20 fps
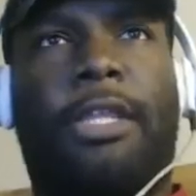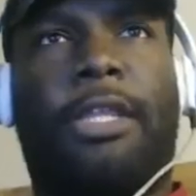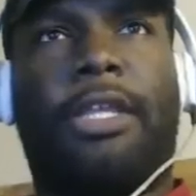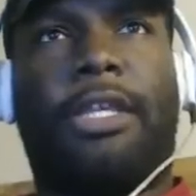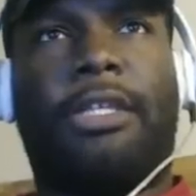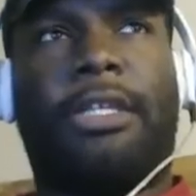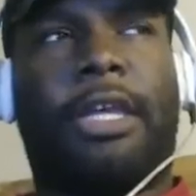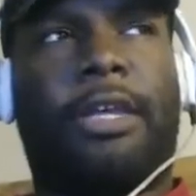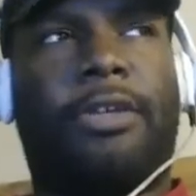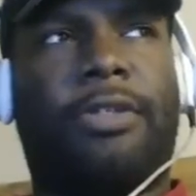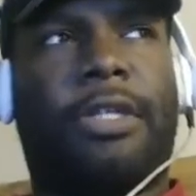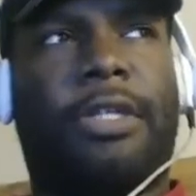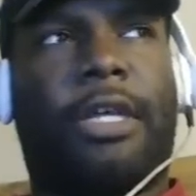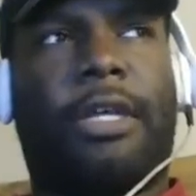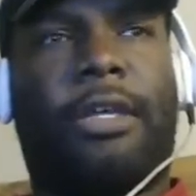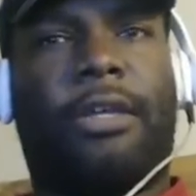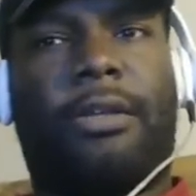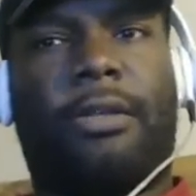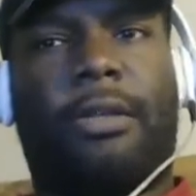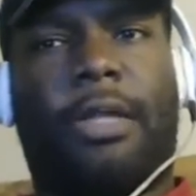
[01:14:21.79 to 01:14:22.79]
That sounds
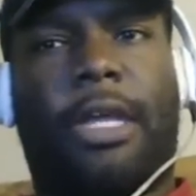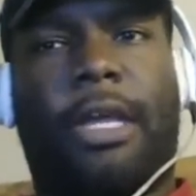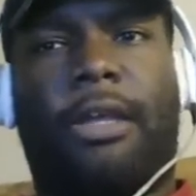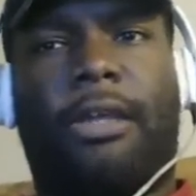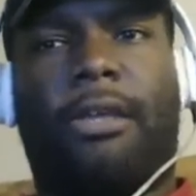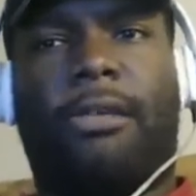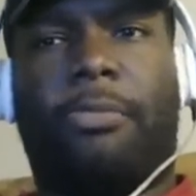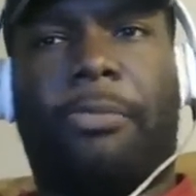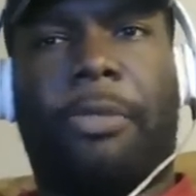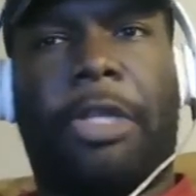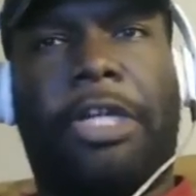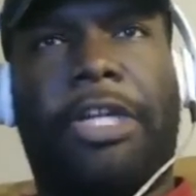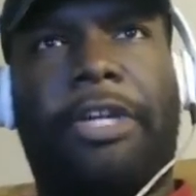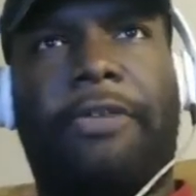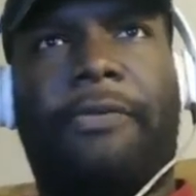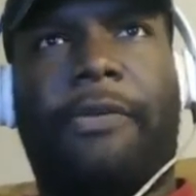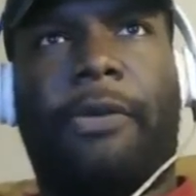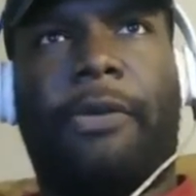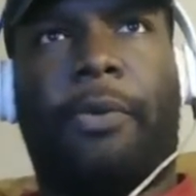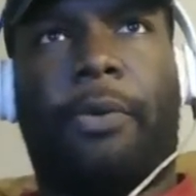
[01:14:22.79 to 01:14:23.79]
like a
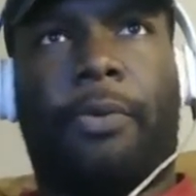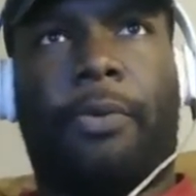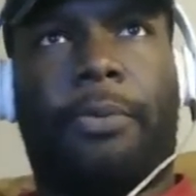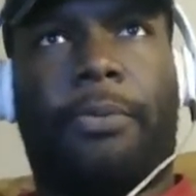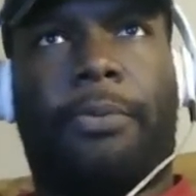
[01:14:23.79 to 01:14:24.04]
living room.